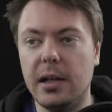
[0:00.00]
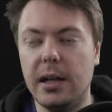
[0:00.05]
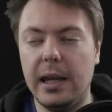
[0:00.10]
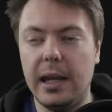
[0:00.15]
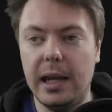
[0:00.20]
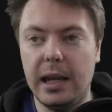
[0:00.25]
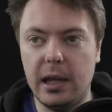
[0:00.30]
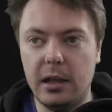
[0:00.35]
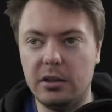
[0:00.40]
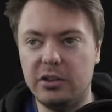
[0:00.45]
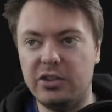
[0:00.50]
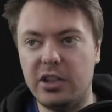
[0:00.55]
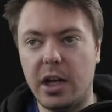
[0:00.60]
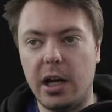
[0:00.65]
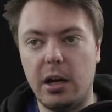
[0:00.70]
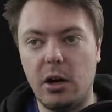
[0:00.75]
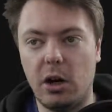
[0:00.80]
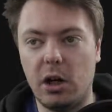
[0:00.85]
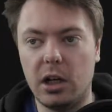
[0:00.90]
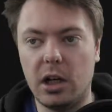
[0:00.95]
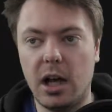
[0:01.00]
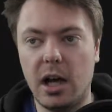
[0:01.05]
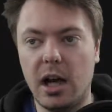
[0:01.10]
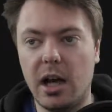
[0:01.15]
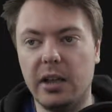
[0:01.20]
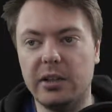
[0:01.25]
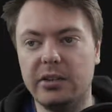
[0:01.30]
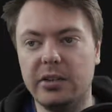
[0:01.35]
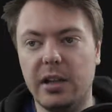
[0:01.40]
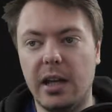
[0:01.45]
inside our
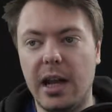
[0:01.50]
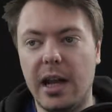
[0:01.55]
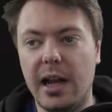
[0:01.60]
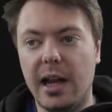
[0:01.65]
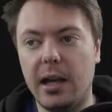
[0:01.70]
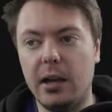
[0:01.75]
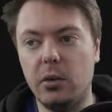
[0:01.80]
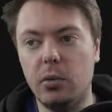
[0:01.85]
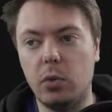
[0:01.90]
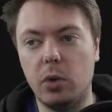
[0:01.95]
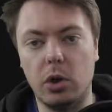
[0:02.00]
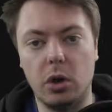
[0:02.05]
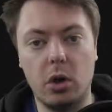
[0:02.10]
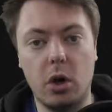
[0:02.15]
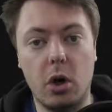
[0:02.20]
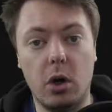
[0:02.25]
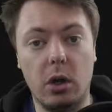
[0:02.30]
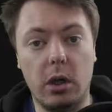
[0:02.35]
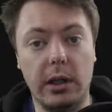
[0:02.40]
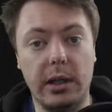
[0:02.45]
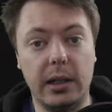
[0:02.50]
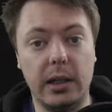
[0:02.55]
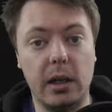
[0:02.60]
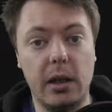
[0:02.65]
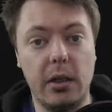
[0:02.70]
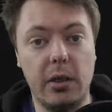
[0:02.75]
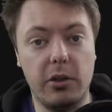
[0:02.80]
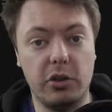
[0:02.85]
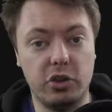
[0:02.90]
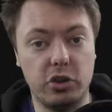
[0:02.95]
class, and we're calling
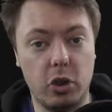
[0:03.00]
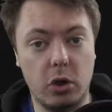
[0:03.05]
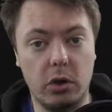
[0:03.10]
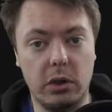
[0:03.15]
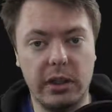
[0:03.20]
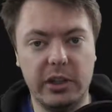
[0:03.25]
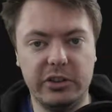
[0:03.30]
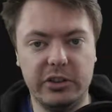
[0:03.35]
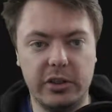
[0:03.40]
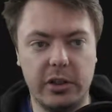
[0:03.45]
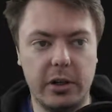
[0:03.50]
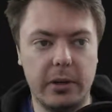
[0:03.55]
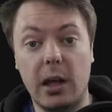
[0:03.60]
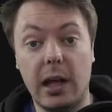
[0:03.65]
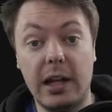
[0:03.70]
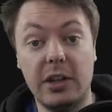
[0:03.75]
the scroll listener.